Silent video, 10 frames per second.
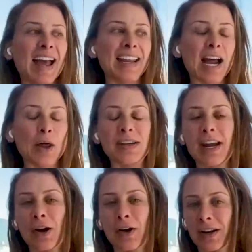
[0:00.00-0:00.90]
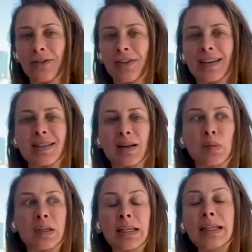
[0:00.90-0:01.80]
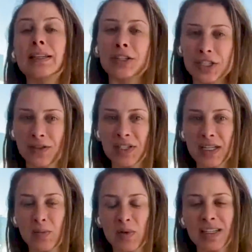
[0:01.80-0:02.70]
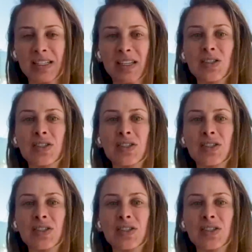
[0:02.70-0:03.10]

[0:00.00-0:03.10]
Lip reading: And now the narrative has completely shifted because